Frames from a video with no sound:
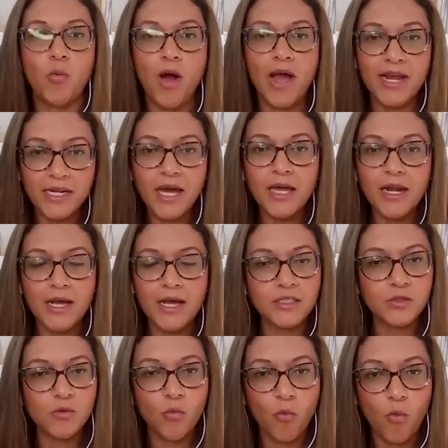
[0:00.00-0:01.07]
Why not
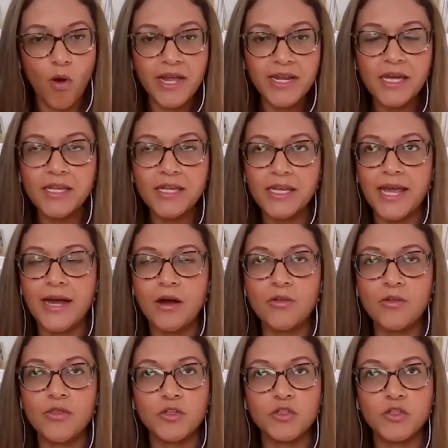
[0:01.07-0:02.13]
us? Why not
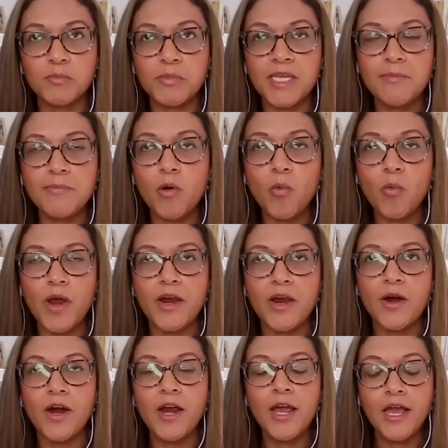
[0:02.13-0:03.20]
now? There's people
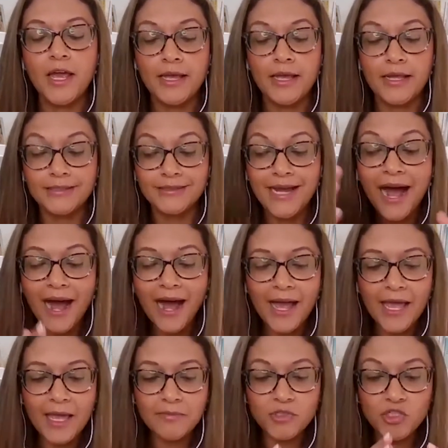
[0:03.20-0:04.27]
where
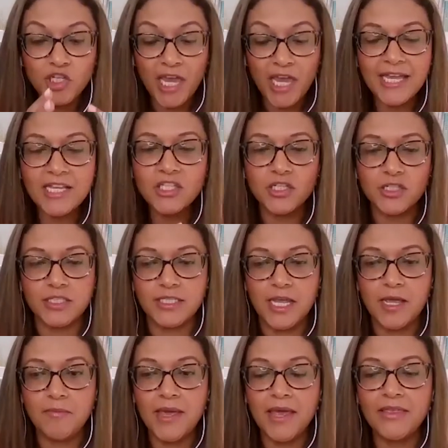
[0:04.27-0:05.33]
time changes
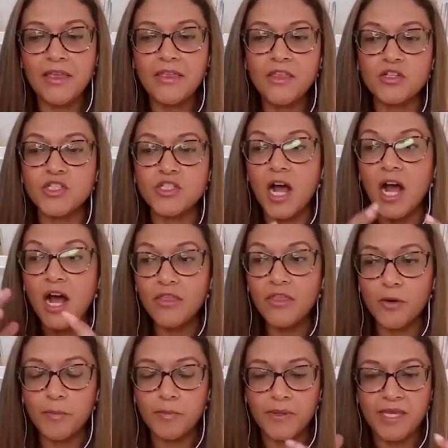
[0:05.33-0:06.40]
them, and then there's
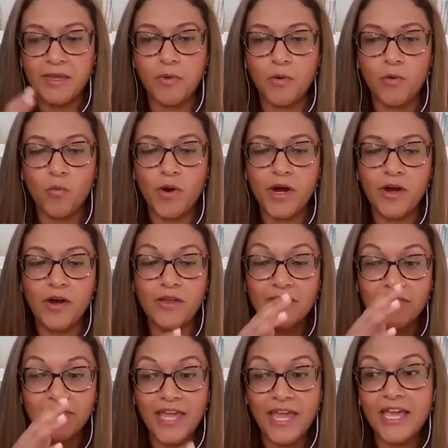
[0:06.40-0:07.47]
other people
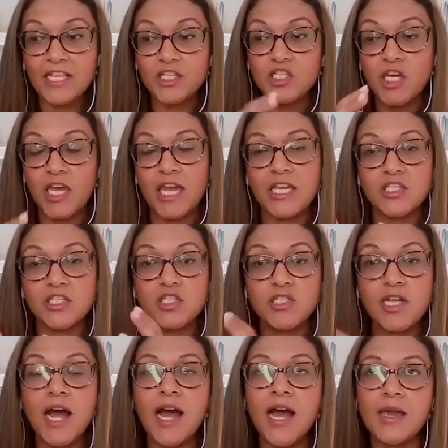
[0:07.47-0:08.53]
where they change
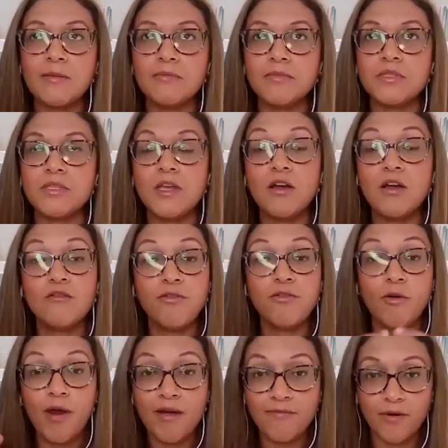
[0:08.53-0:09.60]
times
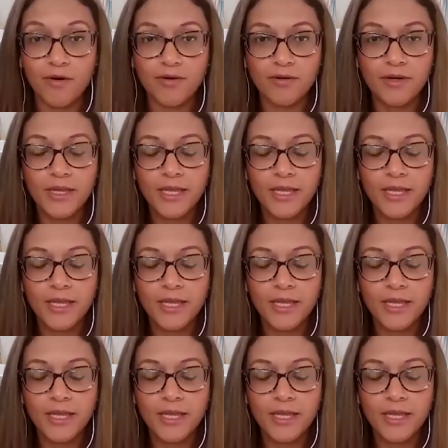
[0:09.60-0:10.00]
forever.